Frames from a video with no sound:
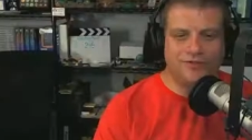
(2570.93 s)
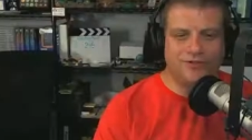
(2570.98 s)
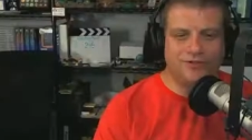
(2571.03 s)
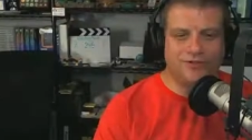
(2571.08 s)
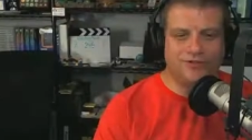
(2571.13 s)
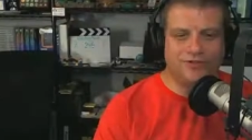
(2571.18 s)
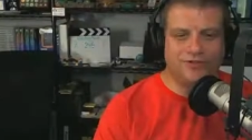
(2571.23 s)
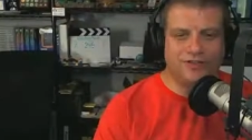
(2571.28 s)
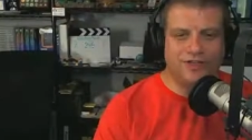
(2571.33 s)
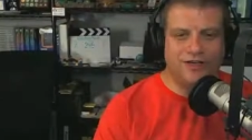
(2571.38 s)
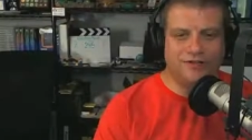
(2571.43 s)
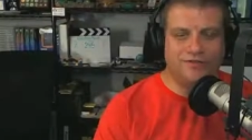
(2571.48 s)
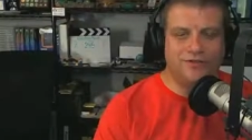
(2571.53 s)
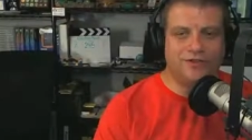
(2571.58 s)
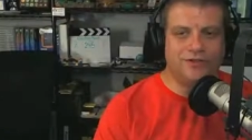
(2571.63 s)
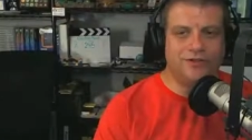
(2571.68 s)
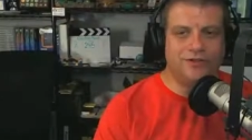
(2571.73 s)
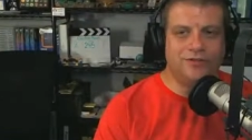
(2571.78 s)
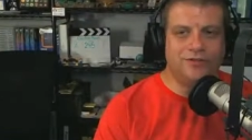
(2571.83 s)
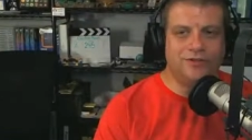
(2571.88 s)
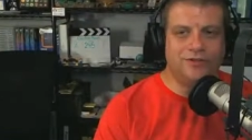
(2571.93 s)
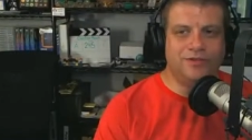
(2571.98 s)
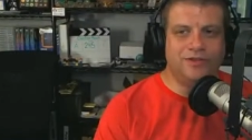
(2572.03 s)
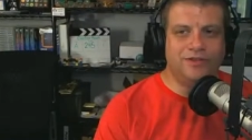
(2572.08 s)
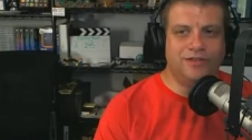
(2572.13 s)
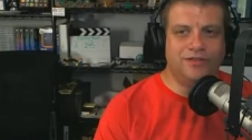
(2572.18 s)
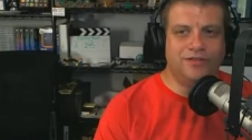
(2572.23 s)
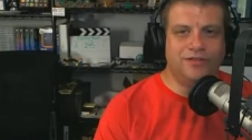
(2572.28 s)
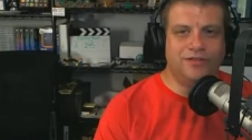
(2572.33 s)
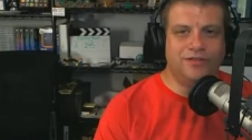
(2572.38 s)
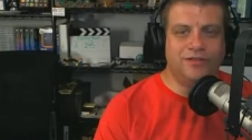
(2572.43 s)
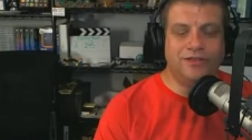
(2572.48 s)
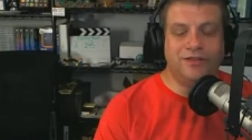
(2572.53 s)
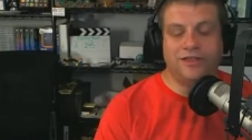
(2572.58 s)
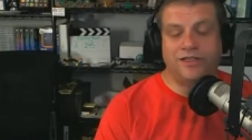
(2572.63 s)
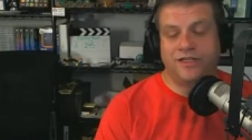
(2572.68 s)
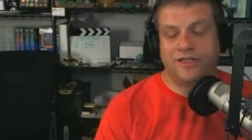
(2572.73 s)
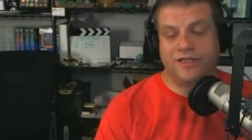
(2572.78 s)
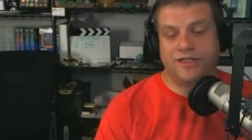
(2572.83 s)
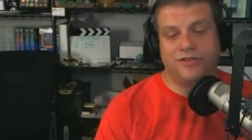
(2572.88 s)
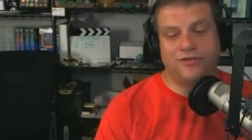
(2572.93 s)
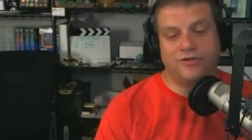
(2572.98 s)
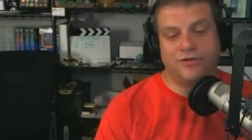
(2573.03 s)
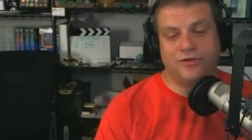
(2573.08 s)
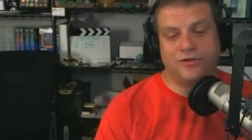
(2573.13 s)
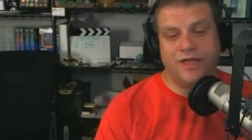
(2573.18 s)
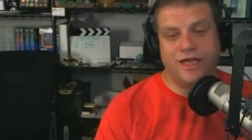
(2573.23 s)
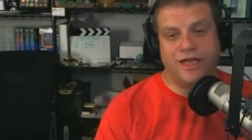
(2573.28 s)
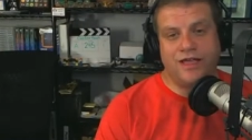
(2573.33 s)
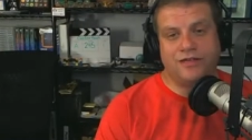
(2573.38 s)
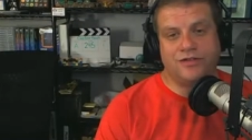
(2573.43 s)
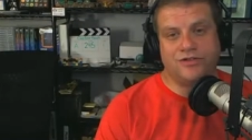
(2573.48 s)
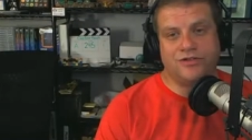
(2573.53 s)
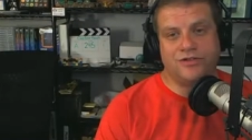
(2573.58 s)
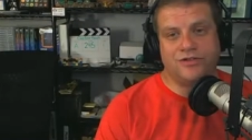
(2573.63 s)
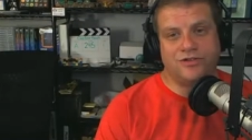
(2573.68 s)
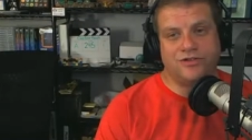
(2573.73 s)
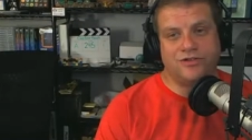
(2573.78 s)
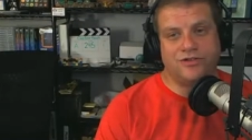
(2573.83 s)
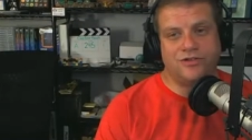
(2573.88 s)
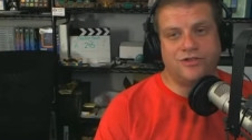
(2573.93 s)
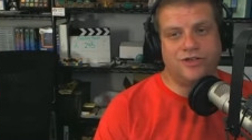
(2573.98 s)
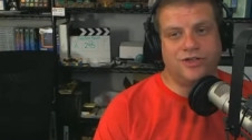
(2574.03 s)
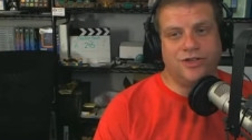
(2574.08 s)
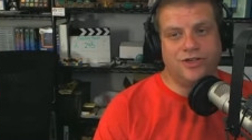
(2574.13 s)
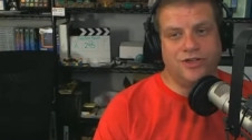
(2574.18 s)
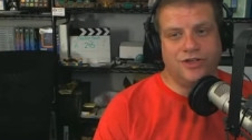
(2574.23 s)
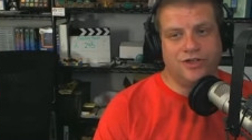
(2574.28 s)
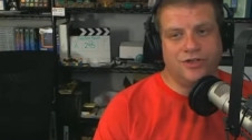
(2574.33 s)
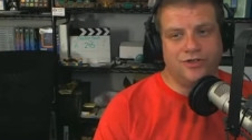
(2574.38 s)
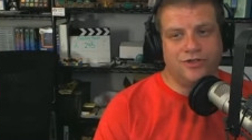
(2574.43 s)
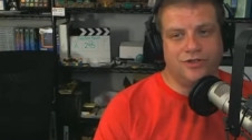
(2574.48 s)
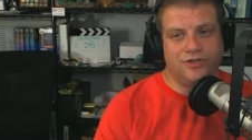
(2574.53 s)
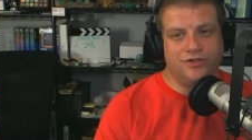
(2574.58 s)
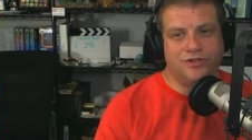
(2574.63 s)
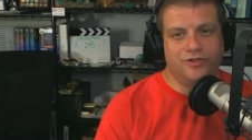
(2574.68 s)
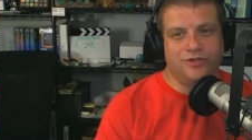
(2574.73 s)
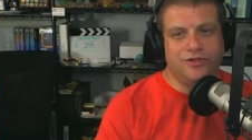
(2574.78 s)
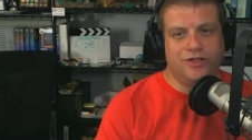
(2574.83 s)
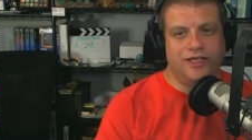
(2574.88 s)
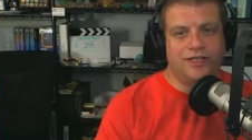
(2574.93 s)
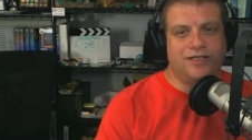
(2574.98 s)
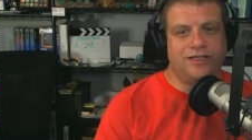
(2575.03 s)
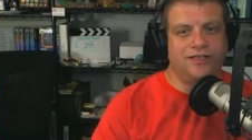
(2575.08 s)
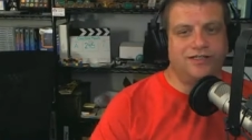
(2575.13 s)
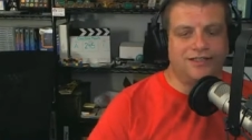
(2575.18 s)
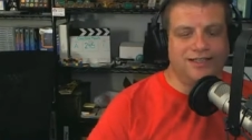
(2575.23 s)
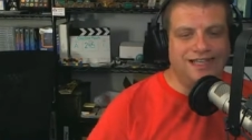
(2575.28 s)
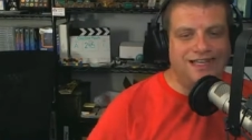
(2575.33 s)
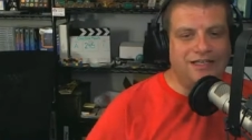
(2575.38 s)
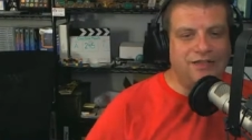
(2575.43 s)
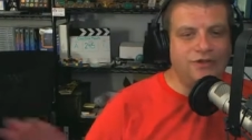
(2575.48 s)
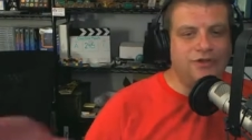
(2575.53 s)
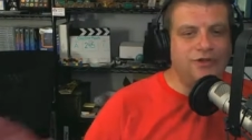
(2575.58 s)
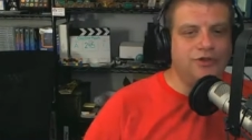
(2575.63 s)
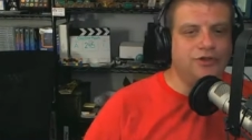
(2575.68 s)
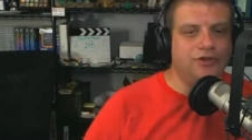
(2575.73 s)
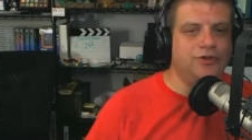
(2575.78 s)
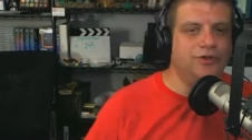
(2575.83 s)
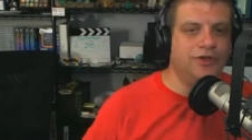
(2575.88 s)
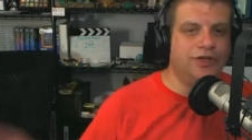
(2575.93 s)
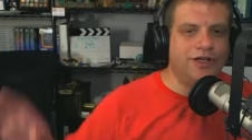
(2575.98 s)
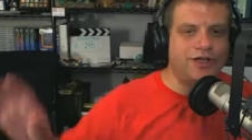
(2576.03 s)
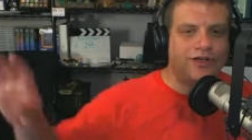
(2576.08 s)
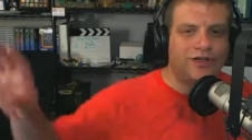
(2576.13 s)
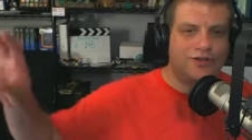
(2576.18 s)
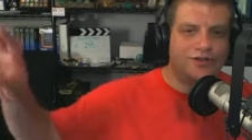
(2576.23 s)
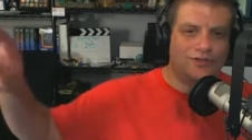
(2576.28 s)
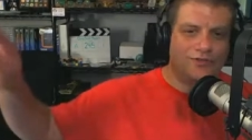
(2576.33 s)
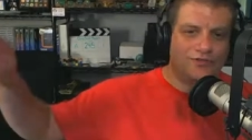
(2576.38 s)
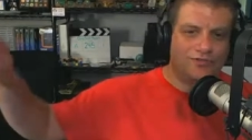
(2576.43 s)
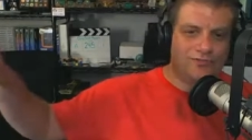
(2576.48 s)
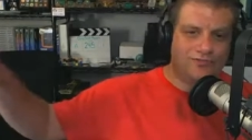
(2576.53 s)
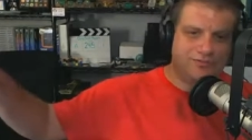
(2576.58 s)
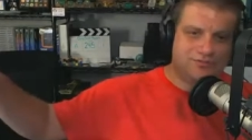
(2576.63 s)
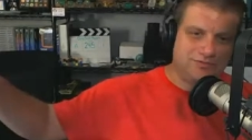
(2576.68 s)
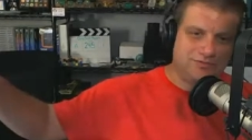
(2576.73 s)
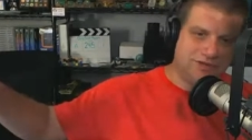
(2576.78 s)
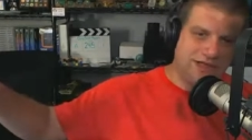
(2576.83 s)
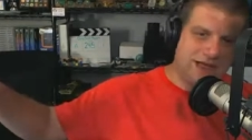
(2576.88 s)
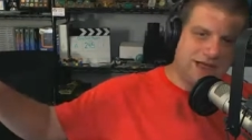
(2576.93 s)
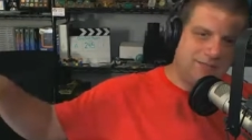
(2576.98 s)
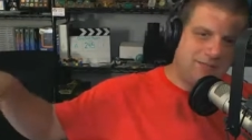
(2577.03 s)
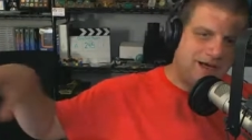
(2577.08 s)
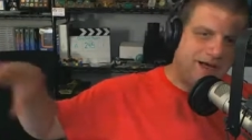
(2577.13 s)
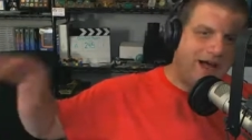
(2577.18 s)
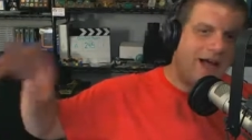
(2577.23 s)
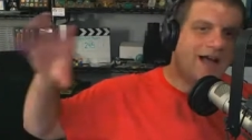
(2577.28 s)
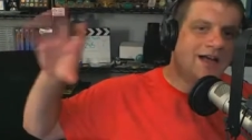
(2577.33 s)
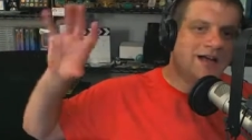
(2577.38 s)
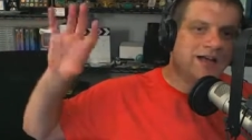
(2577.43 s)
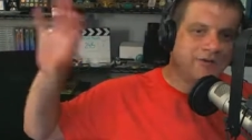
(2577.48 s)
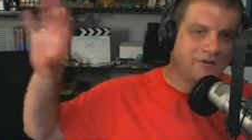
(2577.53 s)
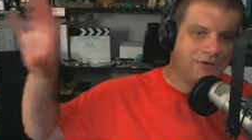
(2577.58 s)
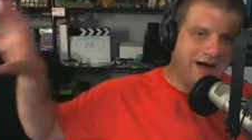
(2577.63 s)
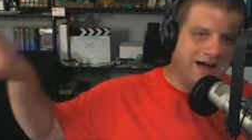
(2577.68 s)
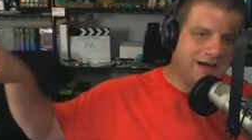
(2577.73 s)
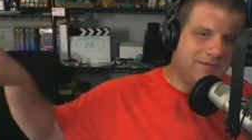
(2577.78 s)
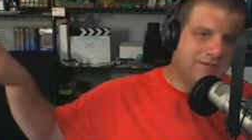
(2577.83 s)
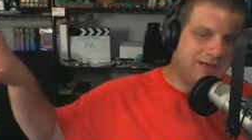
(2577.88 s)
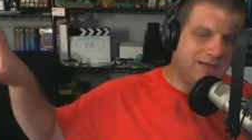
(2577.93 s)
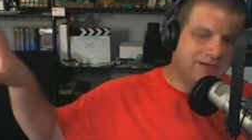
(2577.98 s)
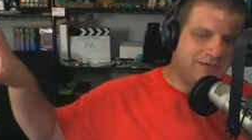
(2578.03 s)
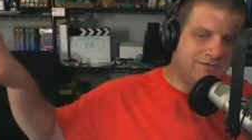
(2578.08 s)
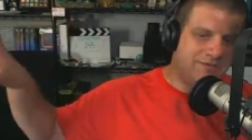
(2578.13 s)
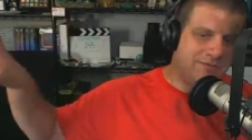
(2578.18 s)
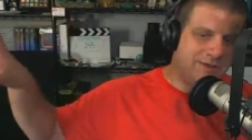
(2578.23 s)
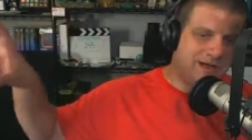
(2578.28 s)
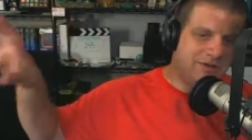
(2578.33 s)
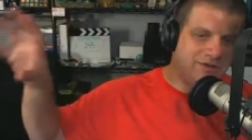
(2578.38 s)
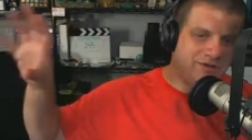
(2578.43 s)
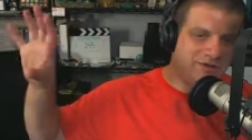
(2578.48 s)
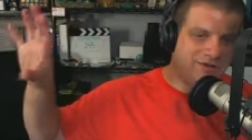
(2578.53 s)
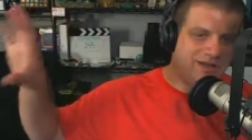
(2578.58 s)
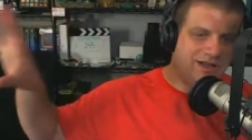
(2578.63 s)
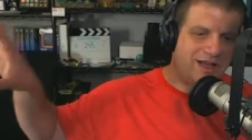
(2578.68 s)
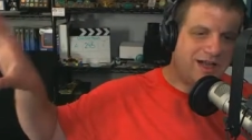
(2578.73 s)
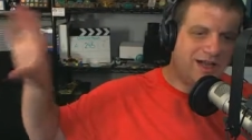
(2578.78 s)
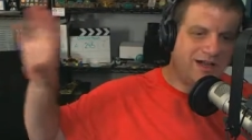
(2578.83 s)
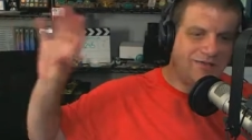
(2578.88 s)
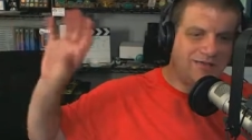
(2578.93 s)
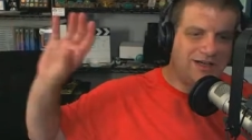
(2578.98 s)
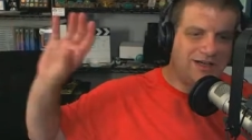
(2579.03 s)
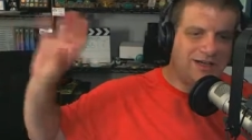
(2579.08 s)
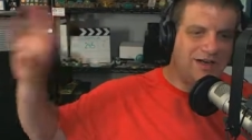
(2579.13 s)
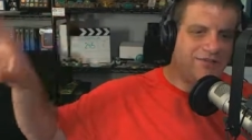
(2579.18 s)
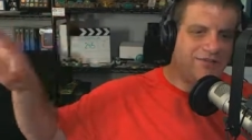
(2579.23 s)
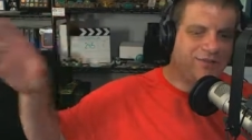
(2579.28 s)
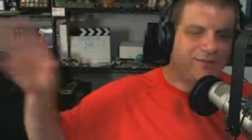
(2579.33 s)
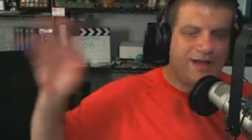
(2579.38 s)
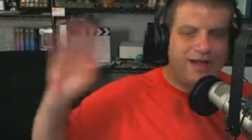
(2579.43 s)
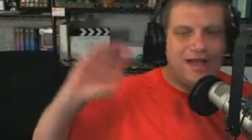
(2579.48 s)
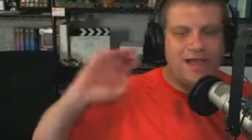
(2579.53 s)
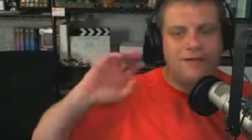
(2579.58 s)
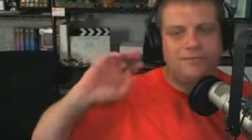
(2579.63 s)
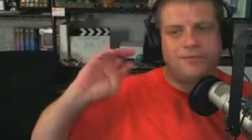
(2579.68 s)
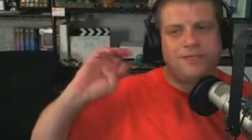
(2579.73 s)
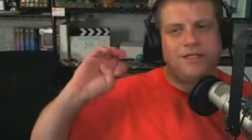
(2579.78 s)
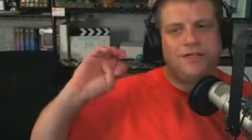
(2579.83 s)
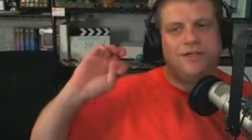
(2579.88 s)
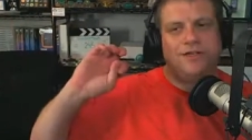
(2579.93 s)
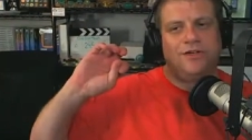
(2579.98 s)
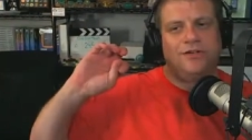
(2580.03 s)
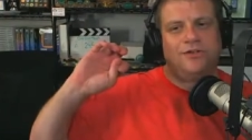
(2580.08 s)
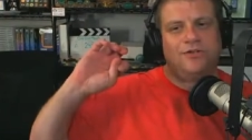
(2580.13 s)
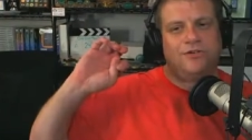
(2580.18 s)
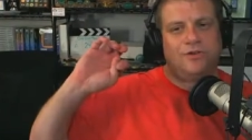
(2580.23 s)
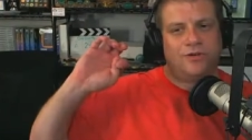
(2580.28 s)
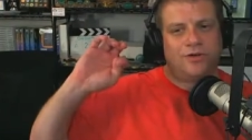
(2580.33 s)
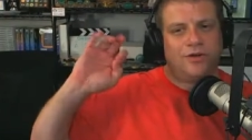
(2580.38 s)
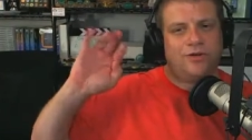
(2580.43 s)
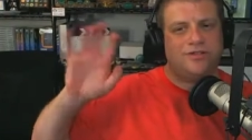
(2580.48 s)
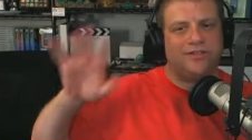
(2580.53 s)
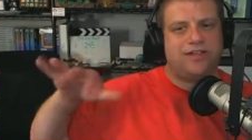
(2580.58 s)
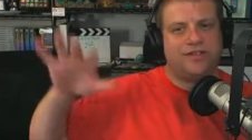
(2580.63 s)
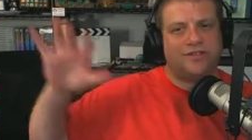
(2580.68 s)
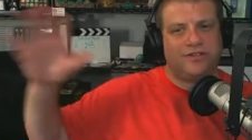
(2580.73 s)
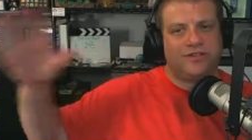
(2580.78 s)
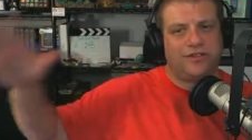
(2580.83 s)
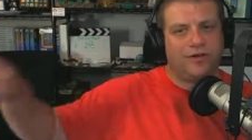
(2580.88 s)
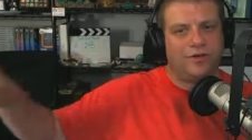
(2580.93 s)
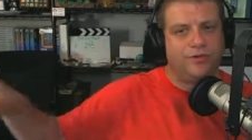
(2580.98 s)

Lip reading: just have to do it. The thing is, you can't just link to their API and grab the information live and have it mapped. So it always has to go through